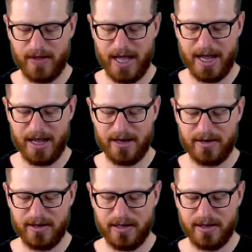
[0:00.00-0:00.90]

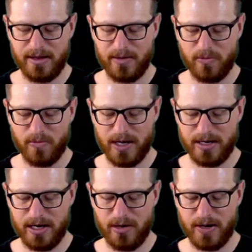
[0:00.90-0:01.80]
and
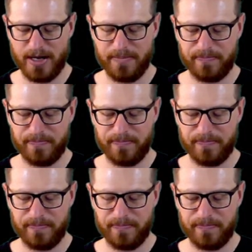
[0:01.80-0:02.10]
1 lower.